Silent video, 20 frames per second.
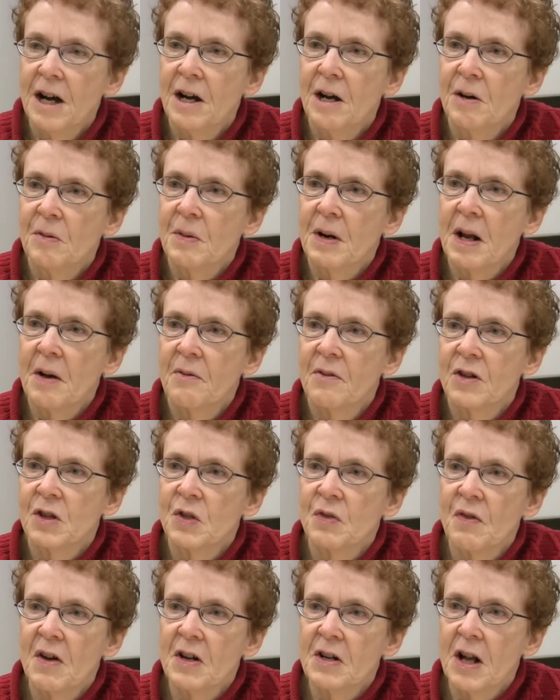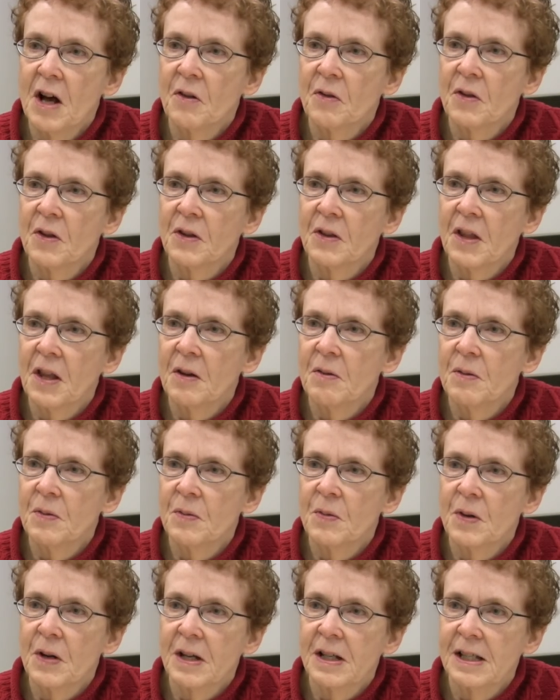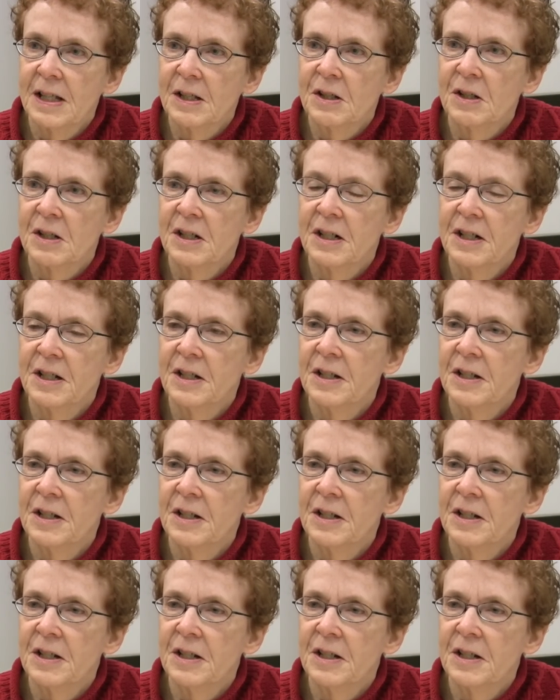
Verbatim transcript: Uh, when I first found out that they were existed,